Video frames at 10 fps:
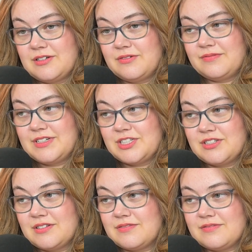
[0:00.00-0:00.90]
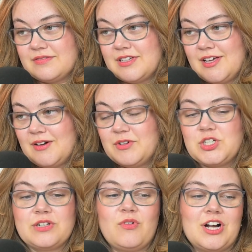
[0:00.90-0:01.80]
We should have
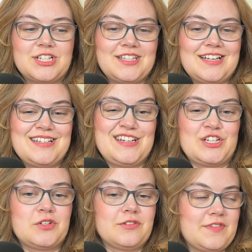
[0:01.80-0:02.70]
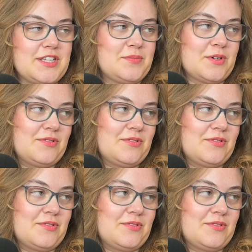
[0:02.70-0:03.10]
watched the initial Facebook